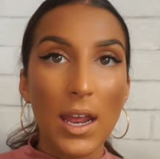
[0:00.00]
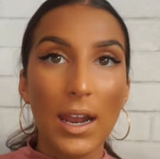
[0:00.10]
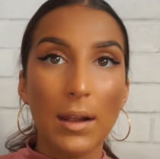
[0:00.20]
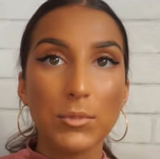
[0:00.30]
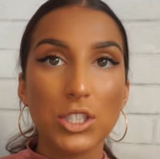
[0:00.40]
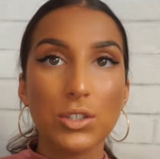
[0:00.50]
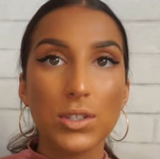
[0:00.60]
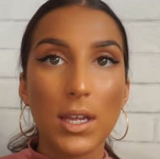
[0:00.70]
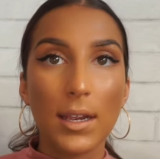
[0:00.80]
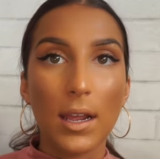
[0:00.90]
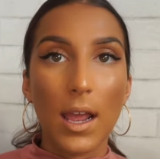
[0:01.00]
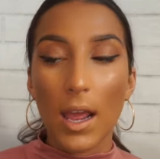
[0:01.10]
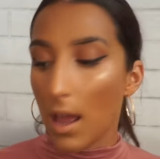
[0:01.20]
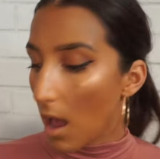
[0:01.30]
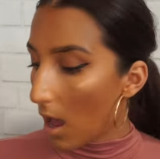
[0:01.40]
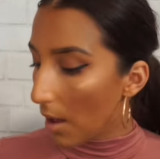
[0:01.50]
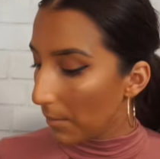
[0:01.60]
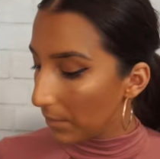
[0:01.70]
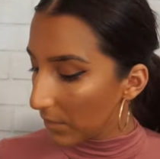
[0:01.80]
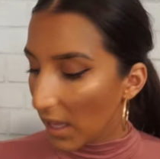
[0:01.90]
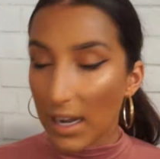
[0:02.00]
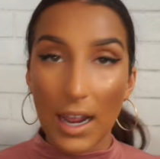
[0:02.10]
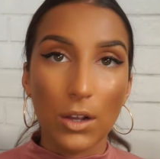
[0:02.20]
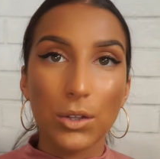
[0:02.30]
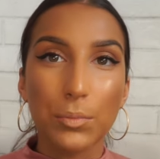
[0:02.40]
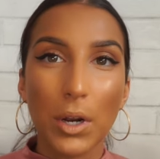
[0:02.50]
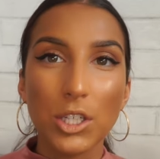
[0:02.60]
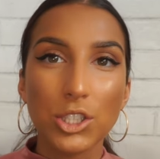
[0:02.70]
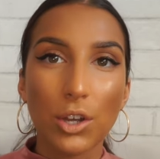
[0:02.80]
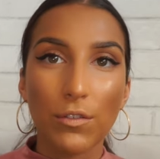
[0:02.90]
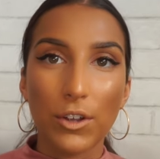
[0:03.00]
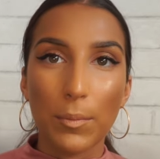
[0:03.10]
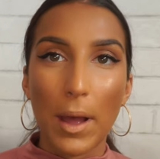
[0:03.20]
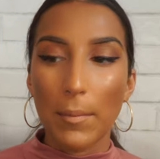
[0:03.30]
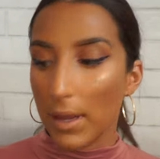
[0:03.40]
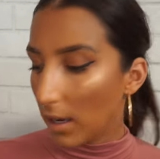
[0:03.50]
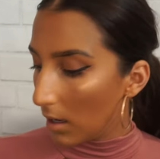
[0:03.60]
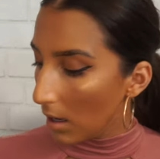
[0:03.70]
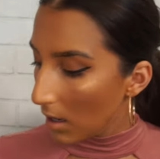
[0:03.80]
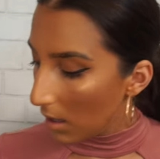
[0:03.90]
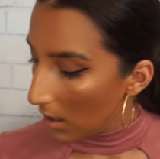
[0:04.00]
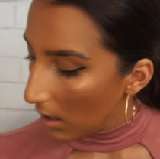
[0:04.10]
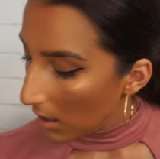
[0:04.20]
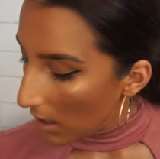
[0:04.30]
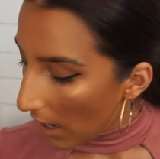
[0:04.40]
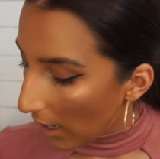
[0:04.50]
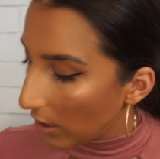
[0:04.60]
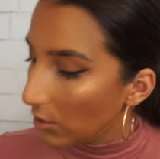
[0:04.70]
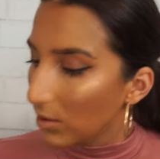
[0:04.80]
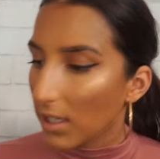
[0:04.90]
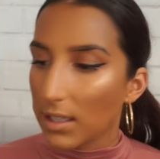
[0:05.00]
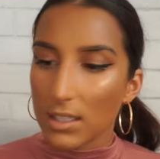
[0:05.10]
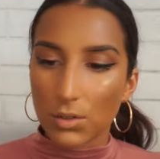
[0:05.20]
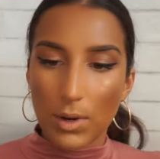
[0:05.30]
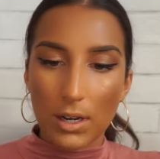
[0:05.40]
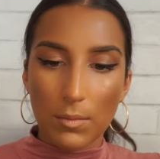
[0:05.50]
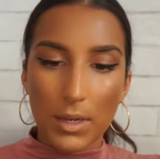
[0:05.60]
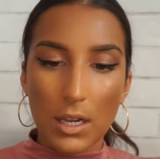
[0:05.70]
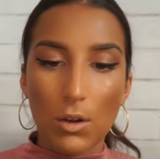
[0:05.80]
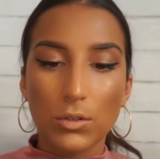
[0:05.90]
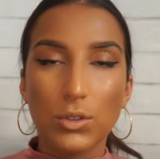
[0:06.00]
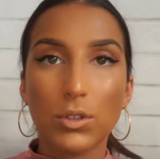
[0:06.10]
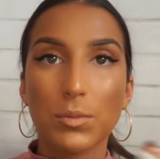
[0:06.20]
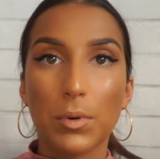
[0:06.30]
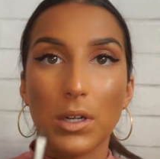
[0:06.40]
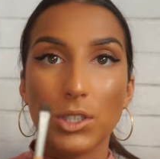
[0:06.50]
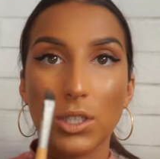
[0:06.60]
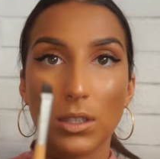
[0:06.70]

And I'm just using an angled brush, so for the pomade, I use like this random Eco Tools brush.